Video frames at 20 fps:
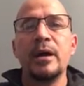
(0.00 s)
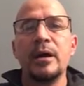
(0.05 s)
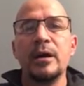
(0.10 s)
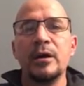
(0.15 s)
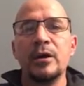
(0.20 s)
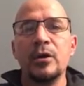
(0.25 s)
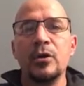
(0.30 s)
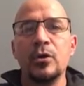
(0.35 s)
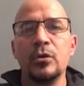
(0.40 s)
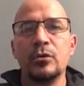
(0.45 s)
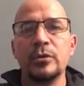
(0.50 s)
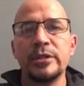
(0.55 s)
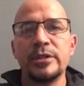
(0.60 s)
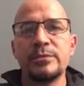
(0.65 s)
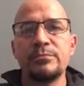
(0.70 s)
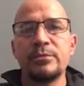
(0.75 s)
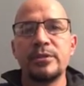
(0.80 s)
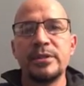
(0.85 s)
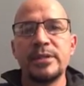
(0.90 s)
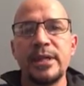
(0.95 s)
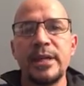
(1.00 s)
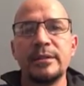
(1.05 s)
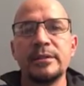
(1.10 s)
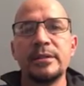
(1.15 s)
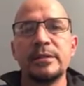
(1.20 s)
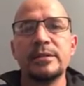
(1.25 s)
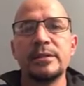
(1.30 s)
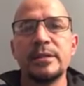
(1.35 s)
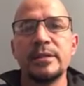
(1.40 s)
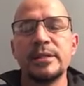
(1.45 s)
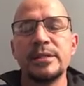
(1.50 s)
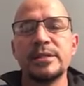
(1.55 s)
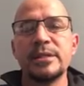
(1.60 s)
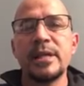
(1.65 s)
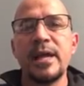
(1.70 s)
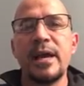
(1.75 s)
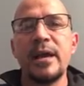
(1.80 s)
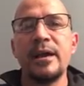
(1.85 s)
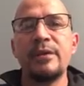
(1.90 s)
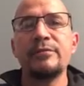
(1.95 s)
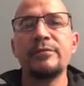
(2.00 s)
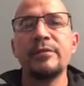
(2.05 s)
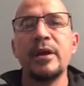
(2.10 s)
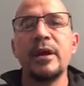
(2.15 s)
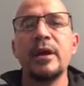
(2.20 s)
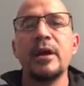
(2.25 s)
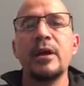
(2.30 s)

a goal is presented to the staff,